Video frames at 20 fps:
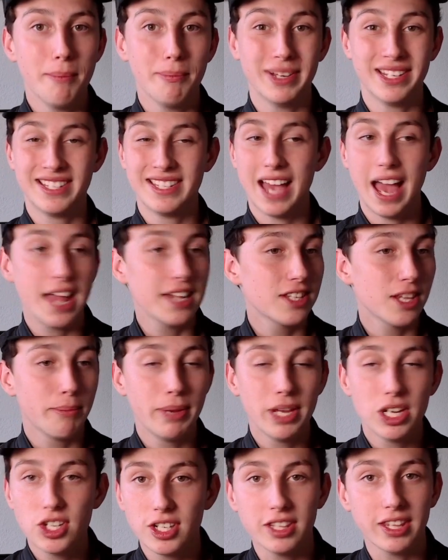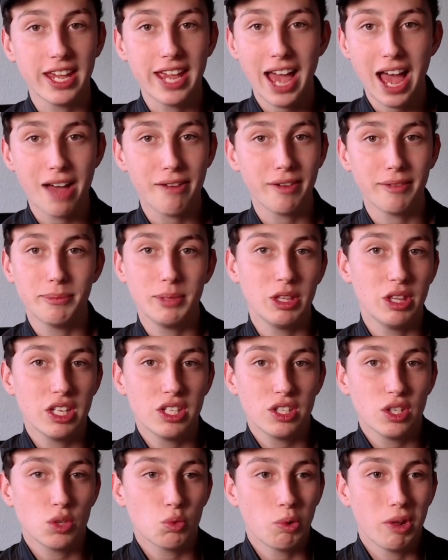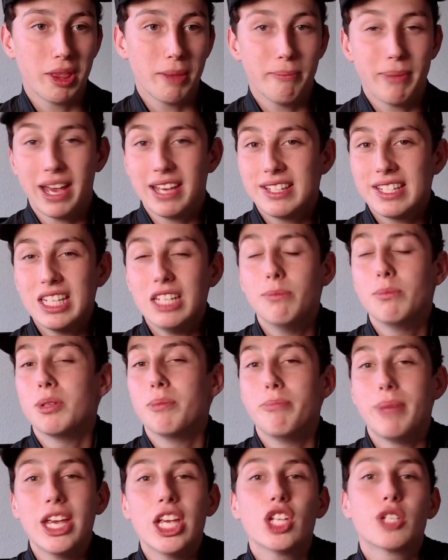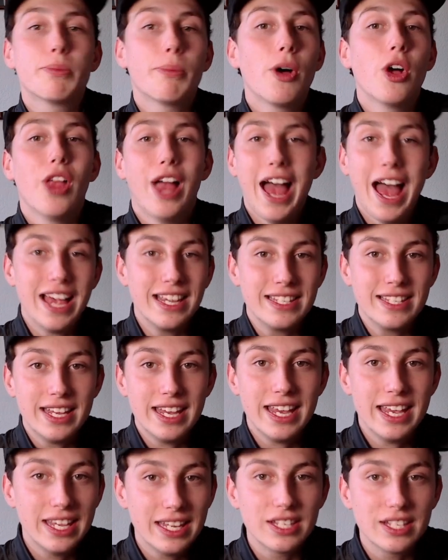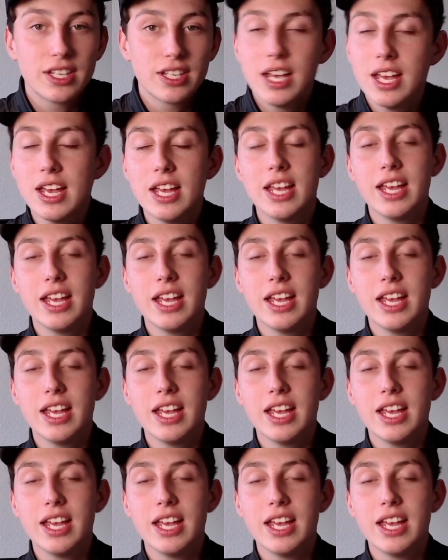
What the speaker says: besides the pitching they have, I mean, this is one of the best teams in baseball as is.